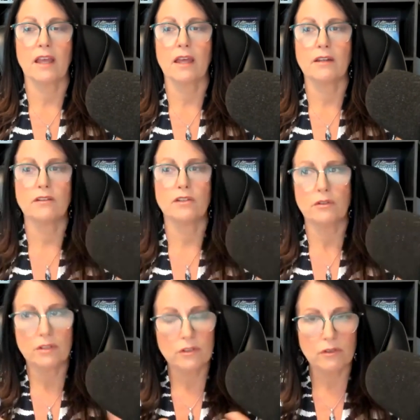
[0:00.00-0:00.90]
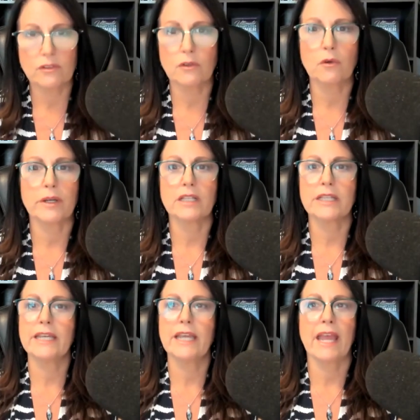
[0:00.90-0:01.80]
and you can do so
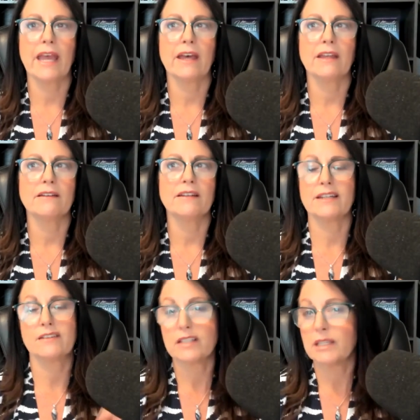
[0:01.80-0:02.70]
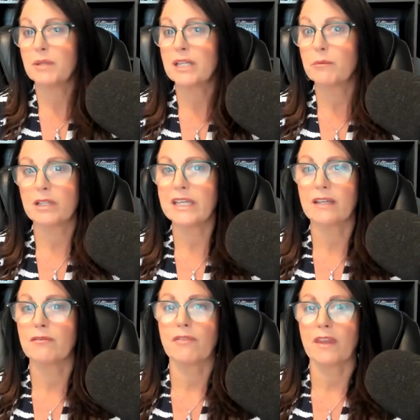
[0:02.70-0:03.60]
quickly and it's a limiting
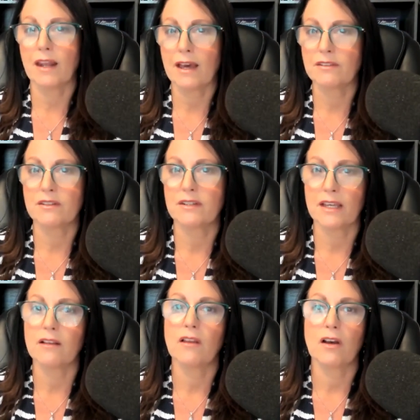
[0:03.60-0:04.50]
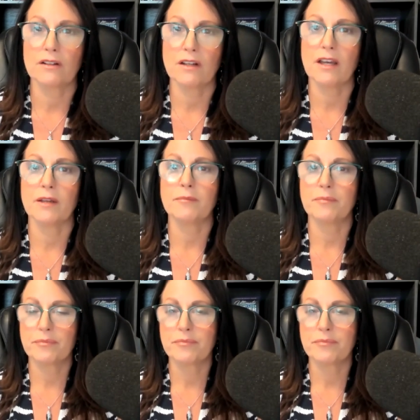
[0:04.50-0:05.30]
belief that it has to take a long time